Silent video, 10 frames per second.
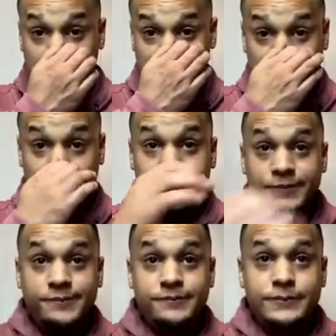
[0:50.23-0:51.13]

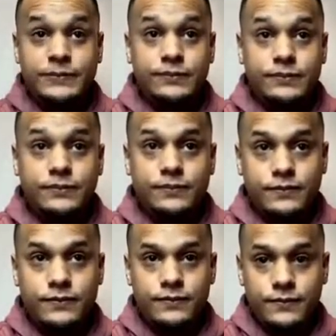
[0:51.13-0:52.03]

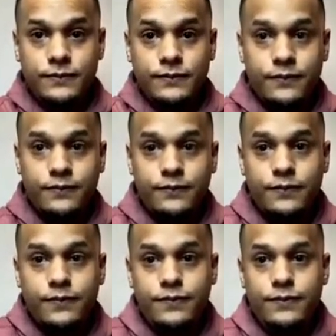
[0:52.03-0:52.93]

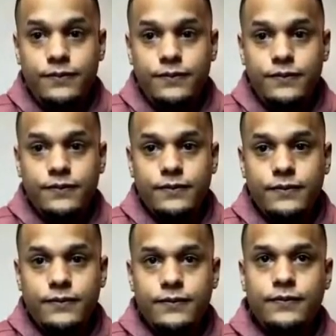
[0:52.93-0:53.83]

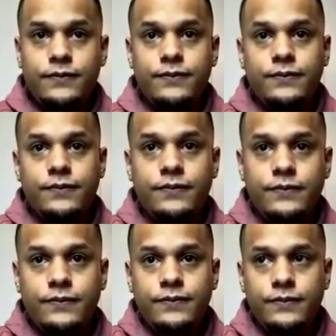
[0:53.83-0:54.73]

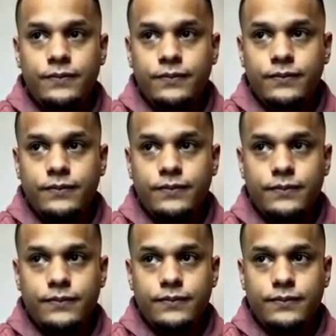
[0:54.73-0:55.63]

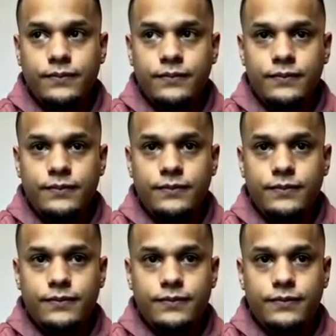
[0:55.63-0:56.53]

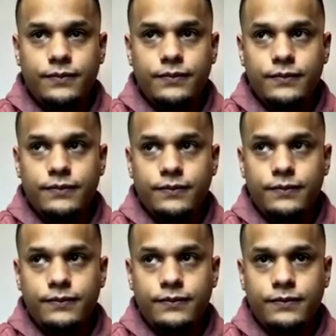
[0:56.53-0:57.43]

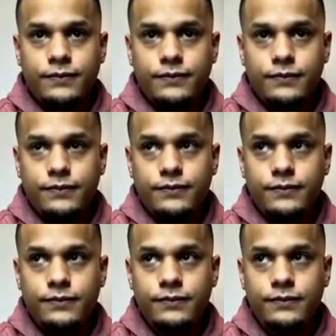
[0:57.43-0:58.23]
This person isn't speaking.